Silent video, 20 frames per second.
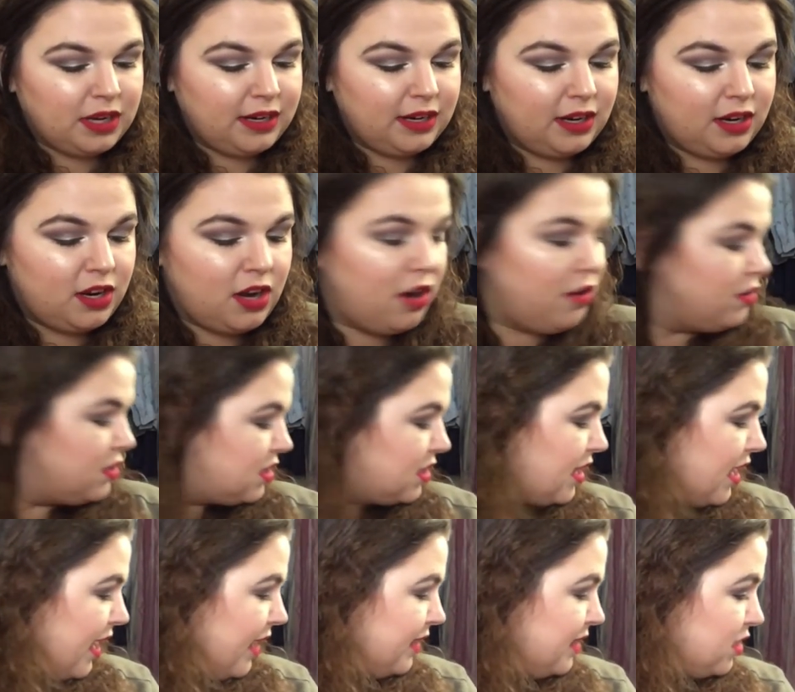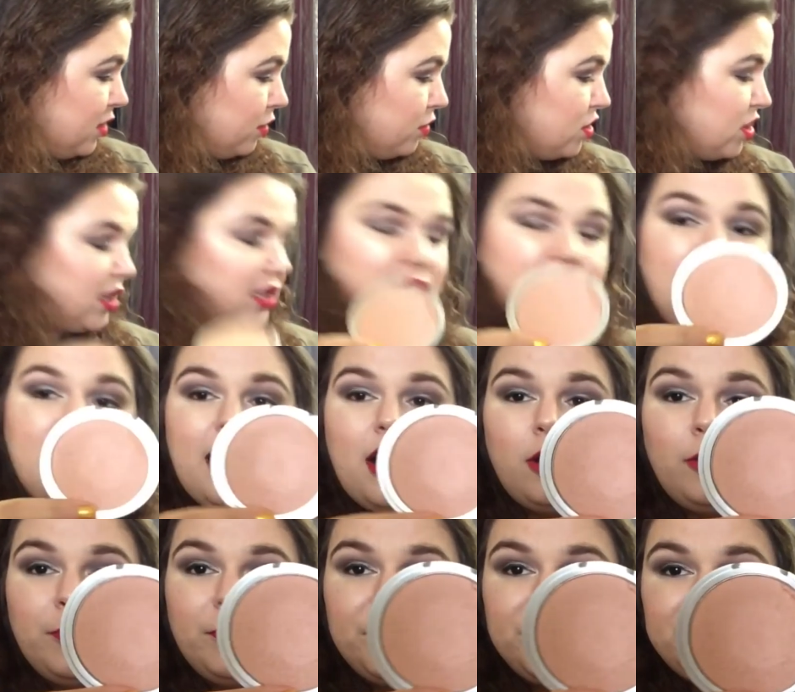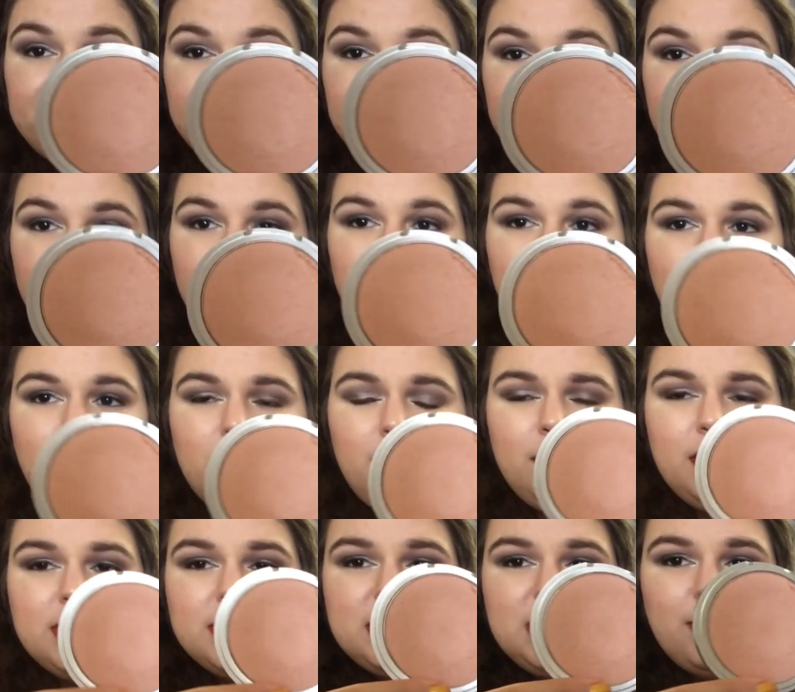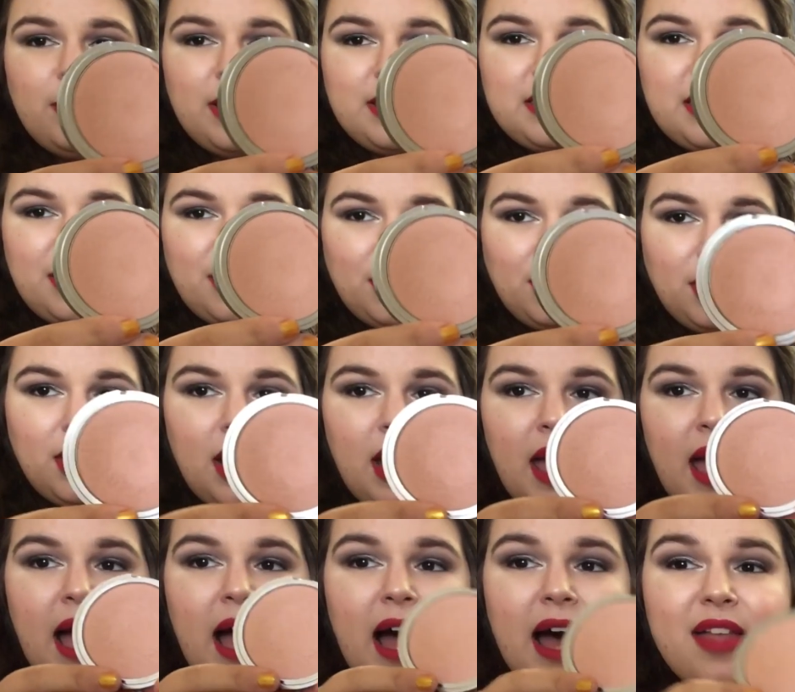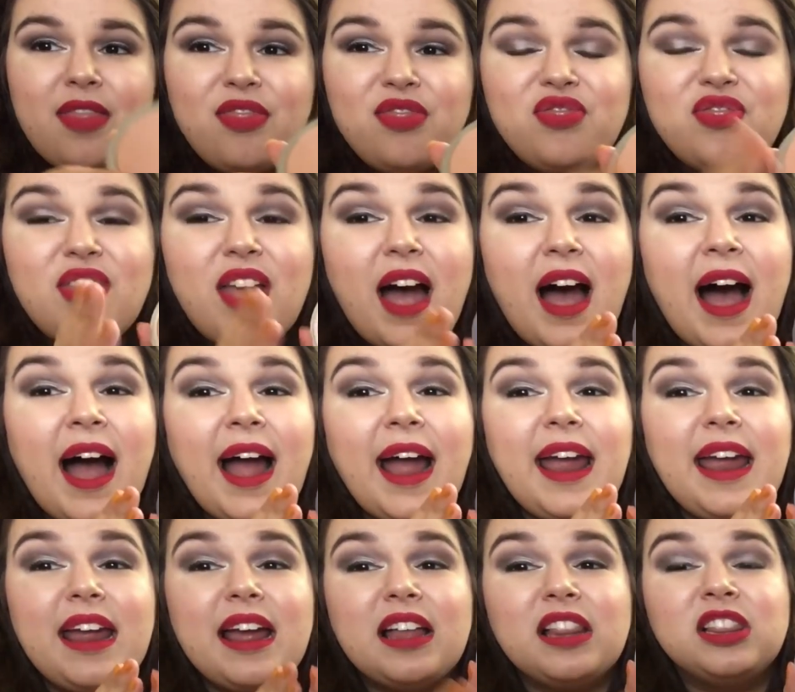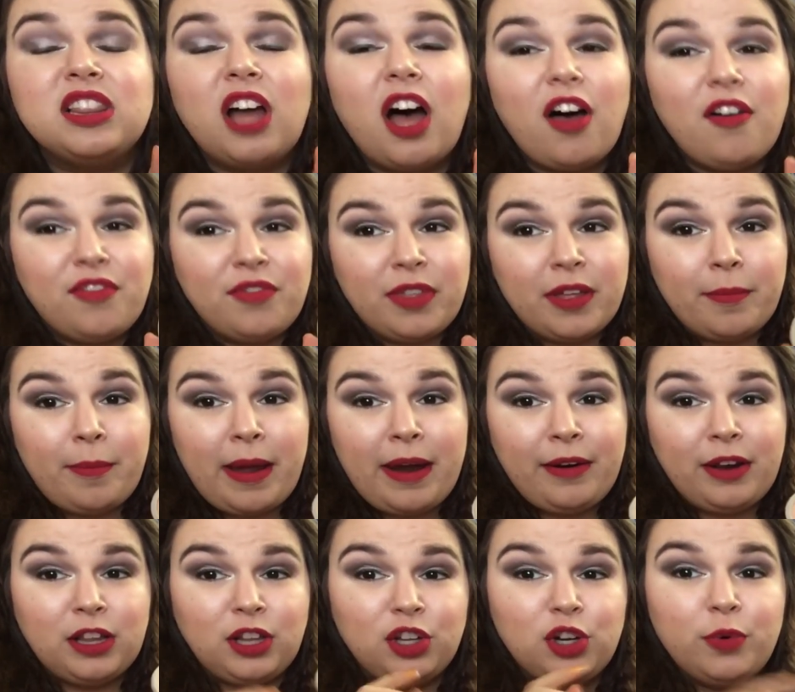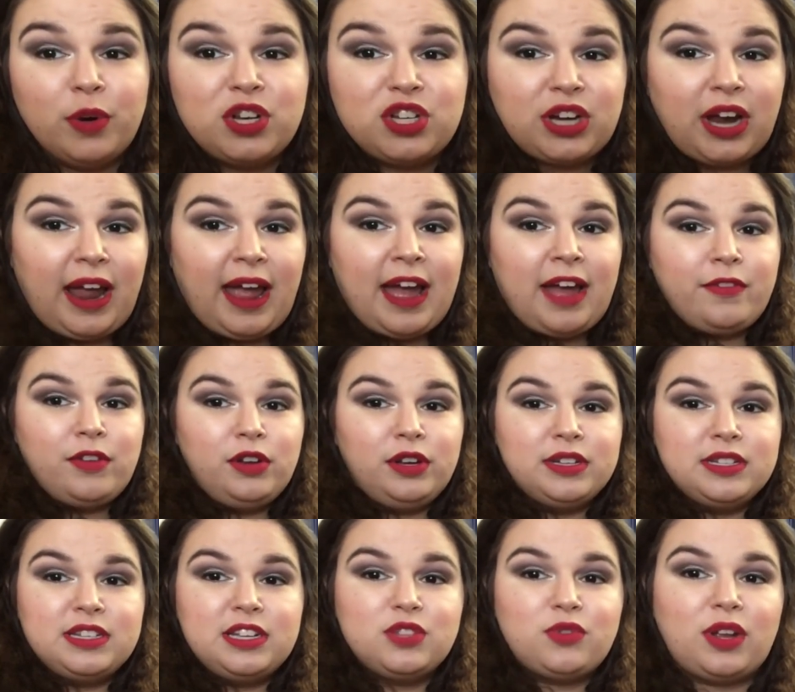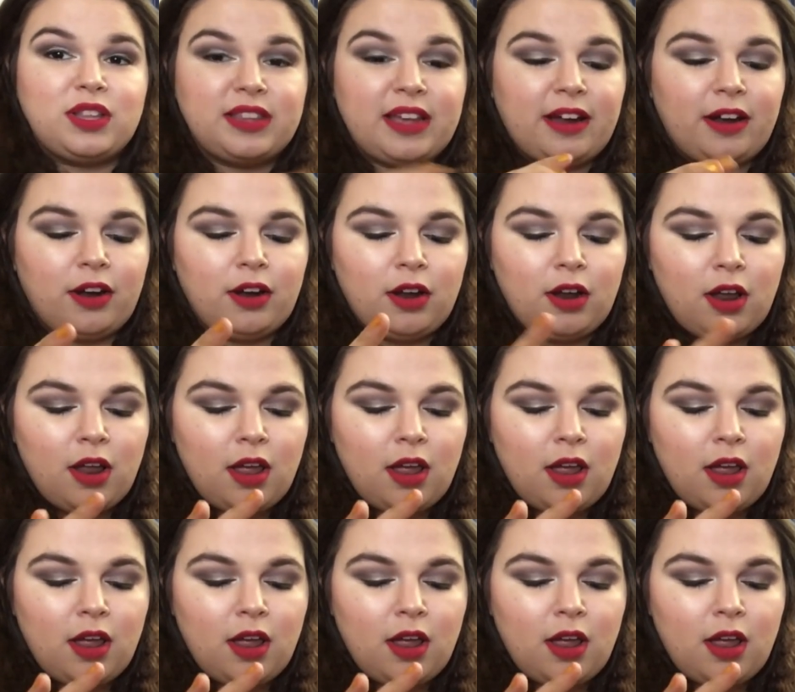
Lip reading: I didn't notice that until just now. You can see right there. I love the Mary Lou, which I have. You can see it's right there.